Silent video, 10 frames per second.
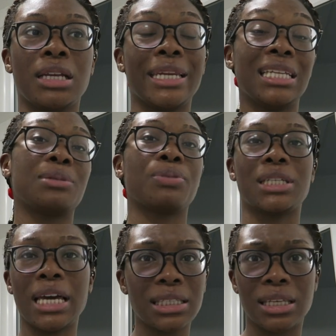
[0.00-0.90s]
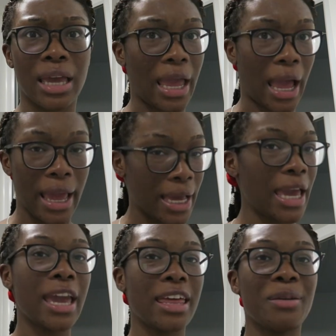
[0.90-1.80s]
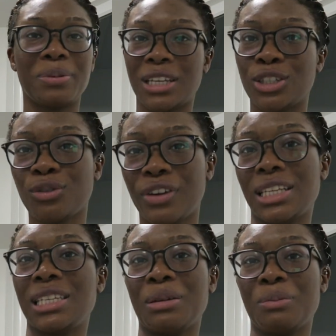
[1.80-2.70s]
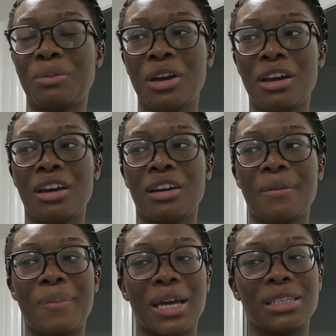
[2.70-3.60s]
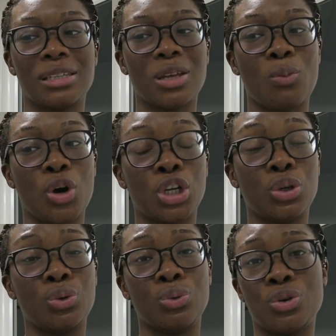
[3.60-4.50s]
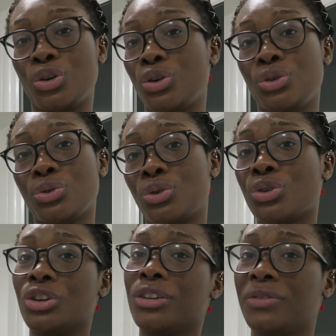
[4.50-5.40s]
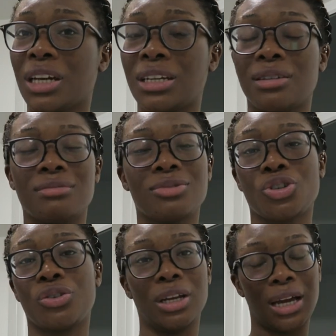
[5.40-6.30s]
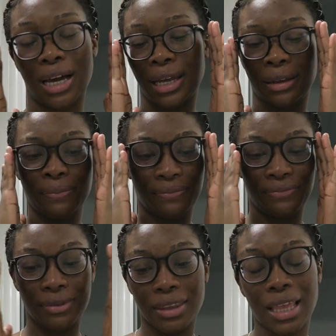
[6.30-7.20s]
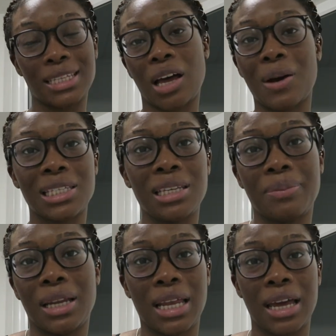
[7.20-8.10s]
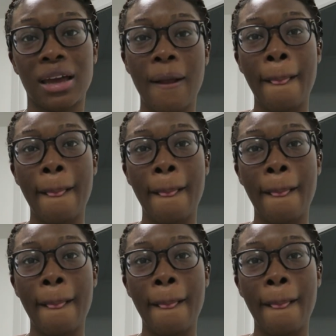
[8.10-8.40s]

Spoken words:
needs protecting, aka the potential victim, compared to someone who could or couldn't have done it. Sorry, that's how I sleep at night.